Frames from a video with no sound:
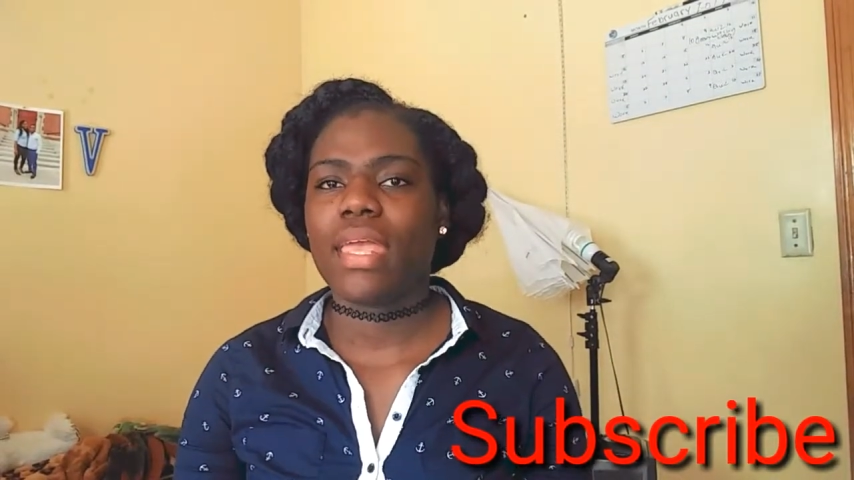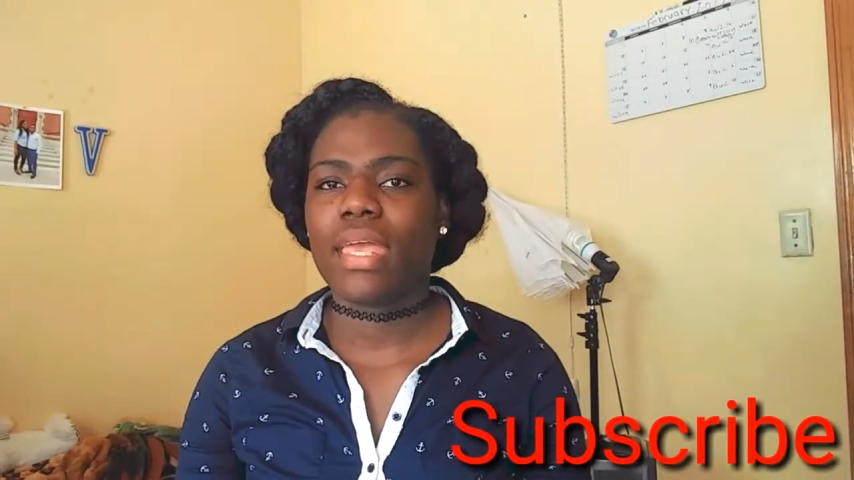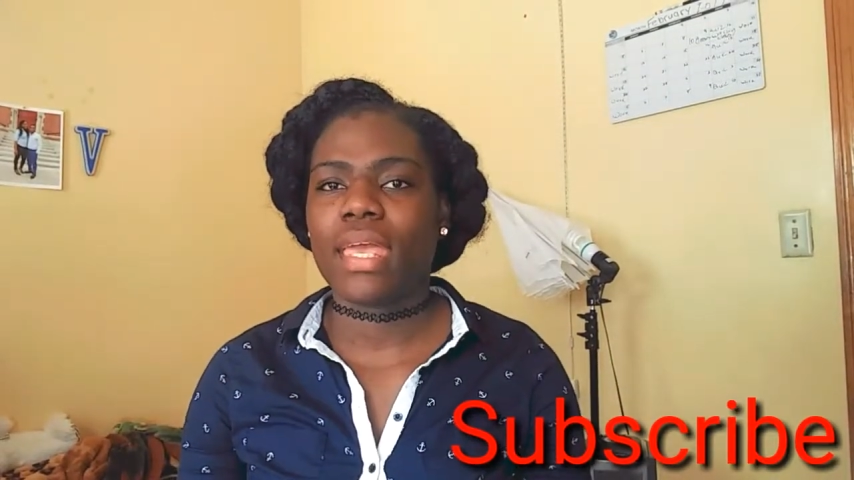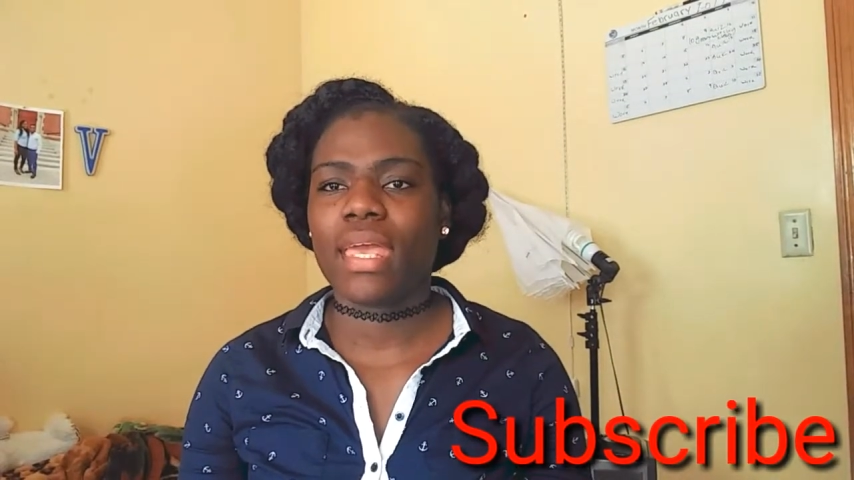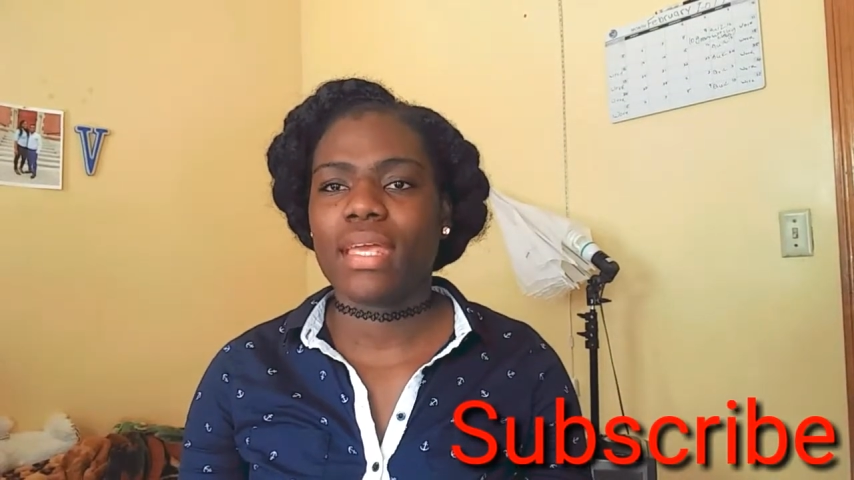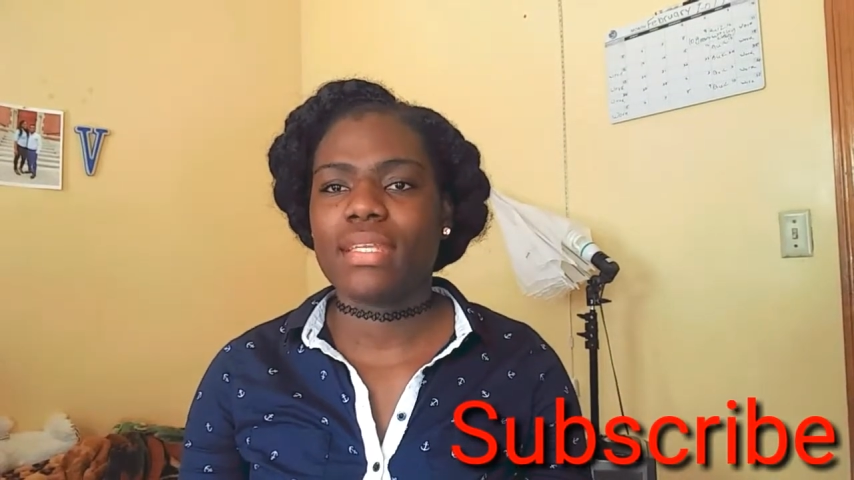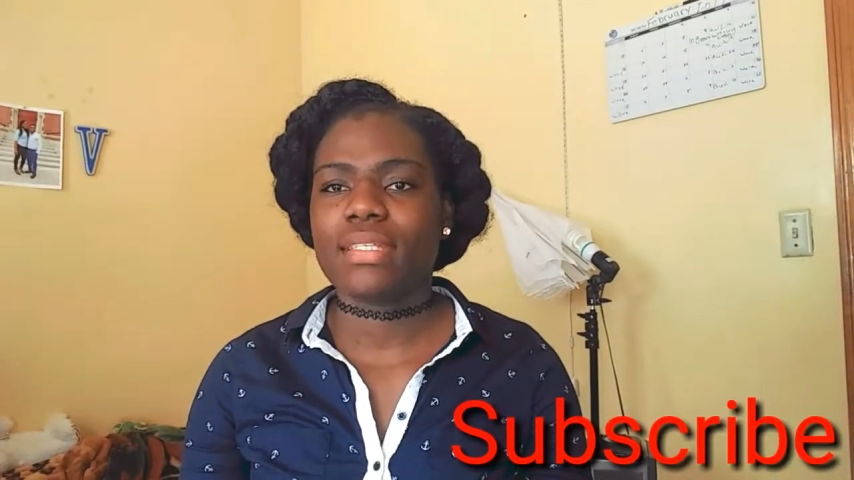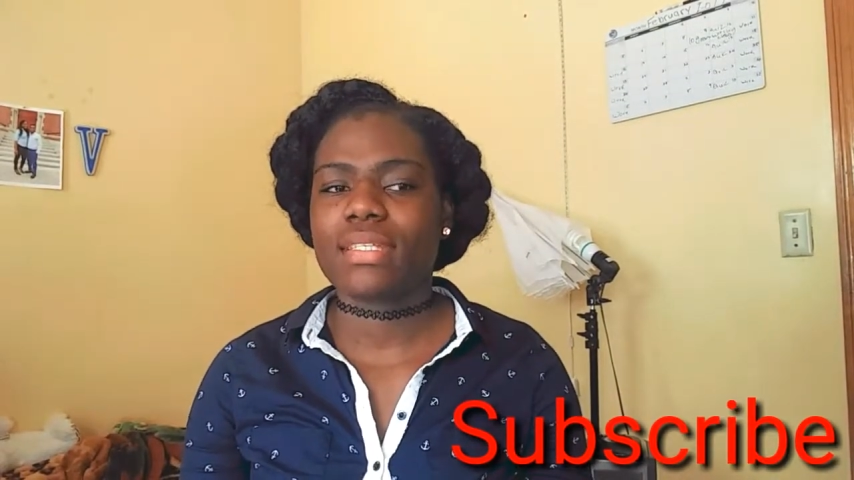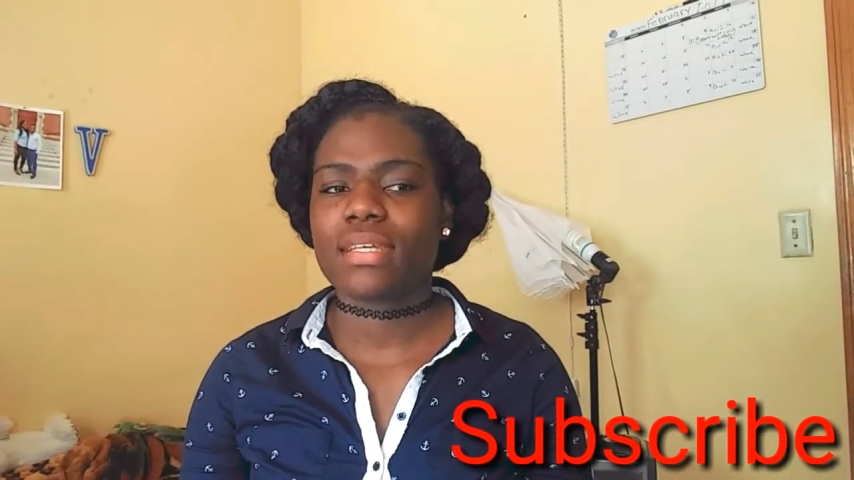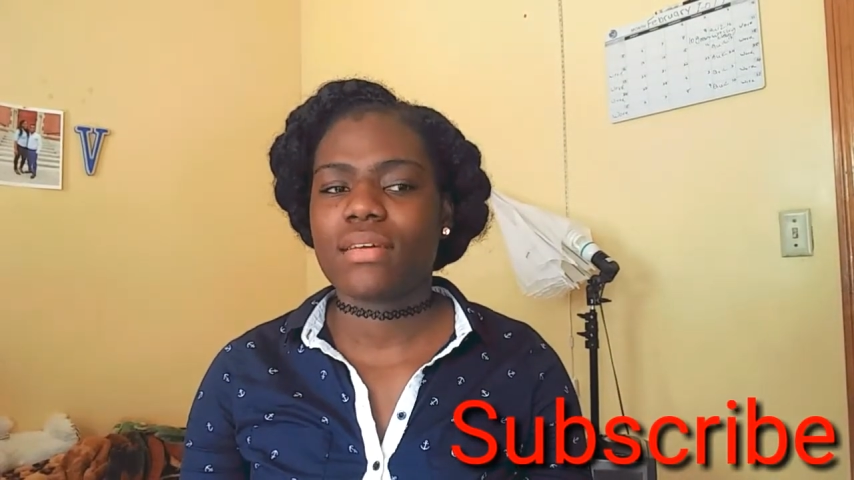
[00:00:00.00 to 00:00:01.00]

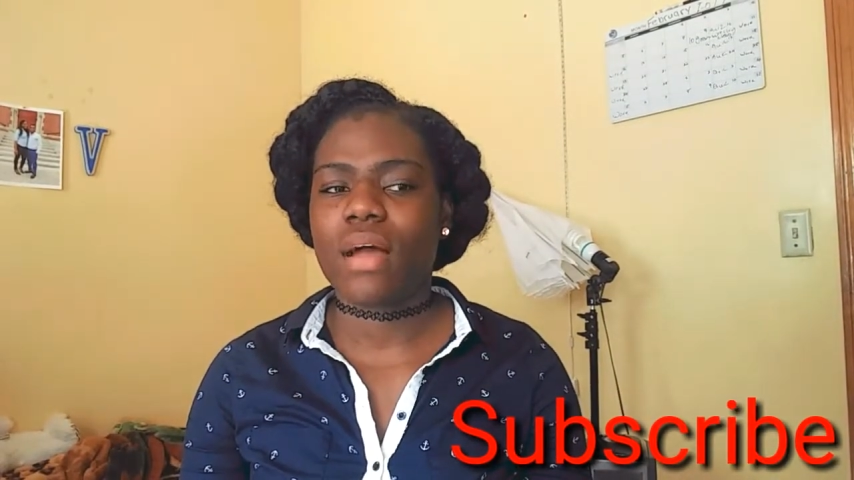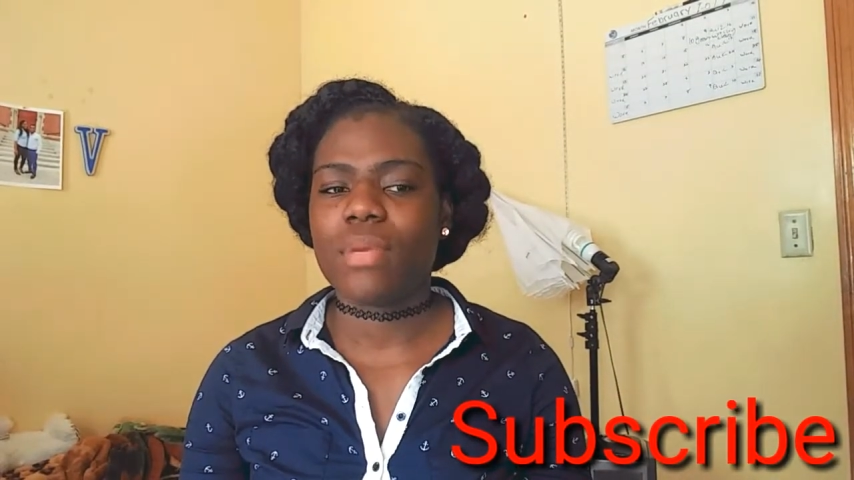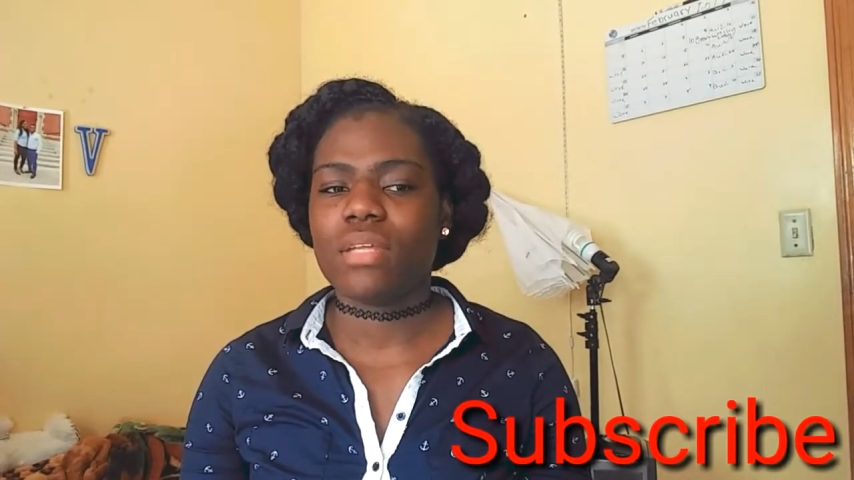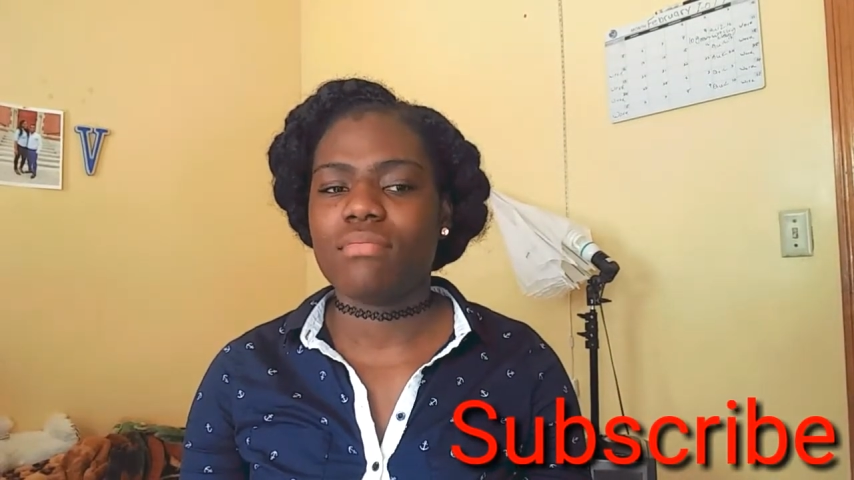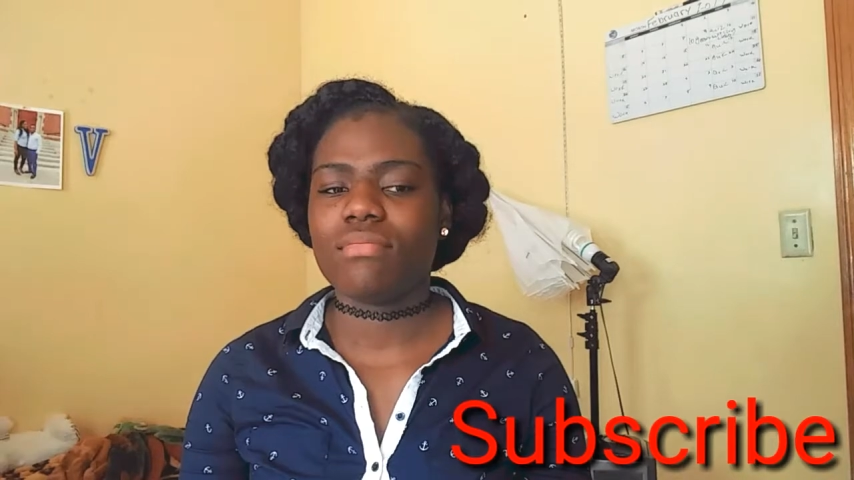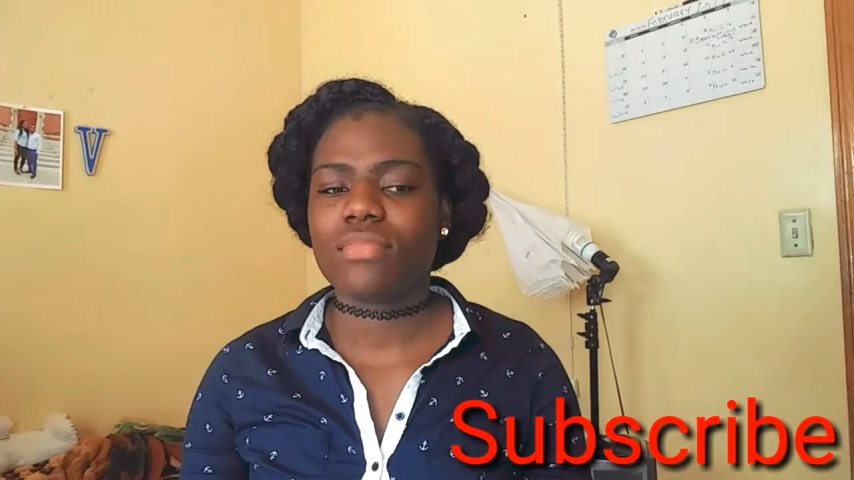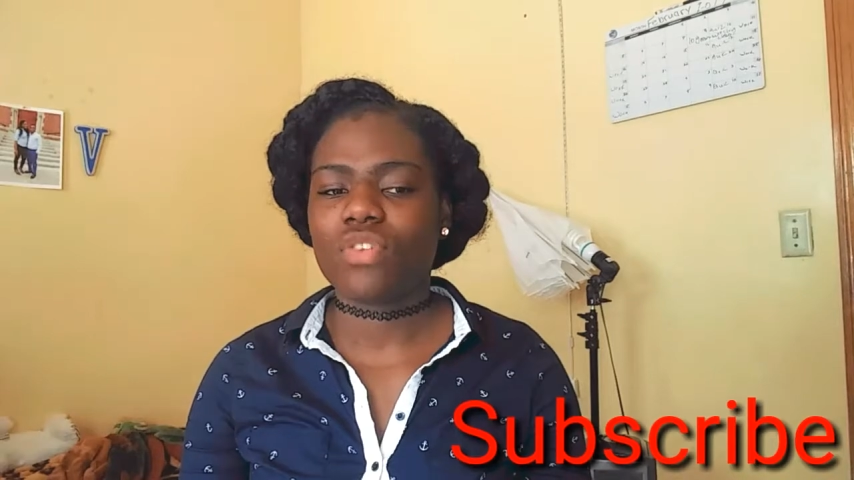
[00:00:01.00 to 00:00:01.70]
And I mean,